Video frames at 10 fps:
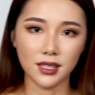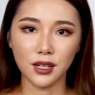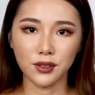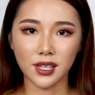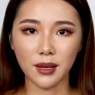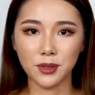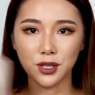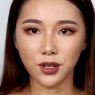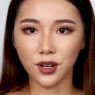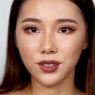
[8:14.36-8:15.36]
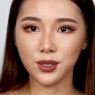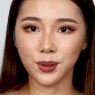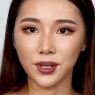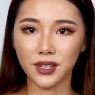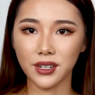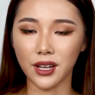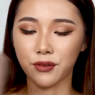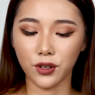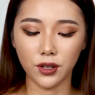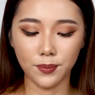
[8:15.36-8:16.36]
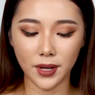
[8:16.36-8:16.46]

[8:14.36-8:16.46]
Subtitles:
Now time to contour. I've got